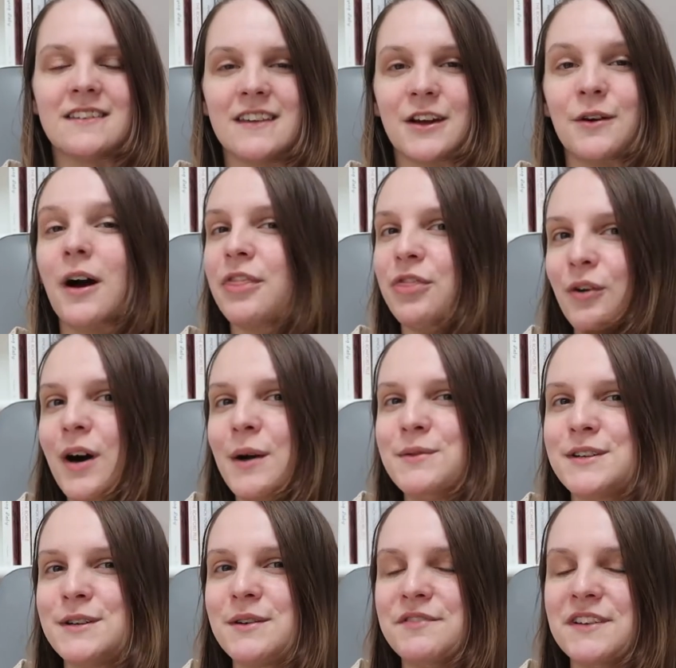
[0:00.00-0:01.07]
So I thought I
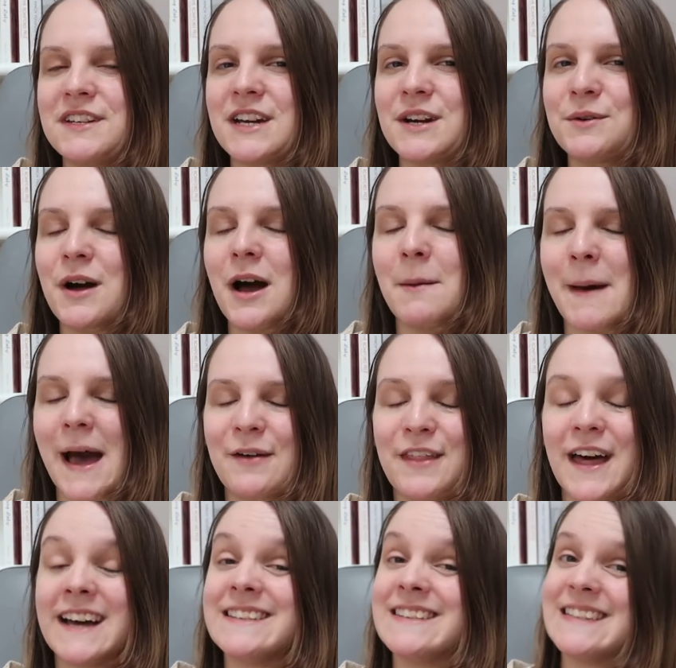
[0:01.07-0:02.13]
would do a video about
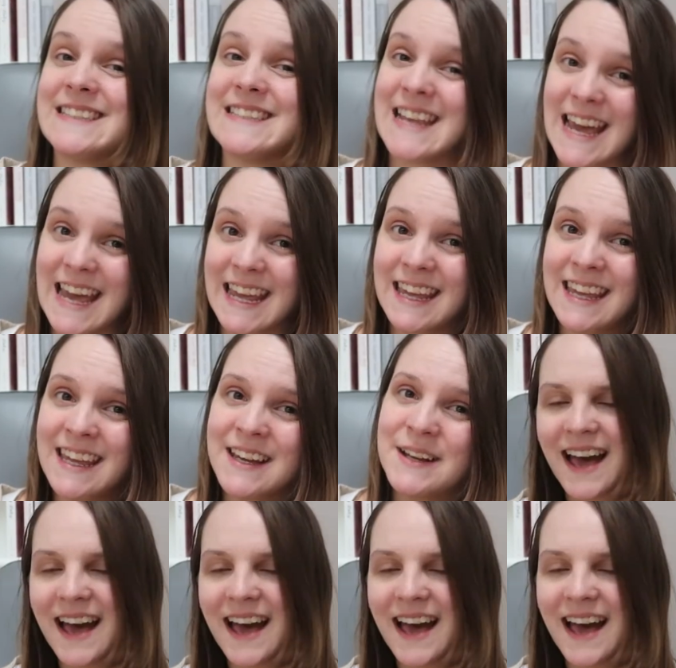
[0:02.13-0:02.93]
that today.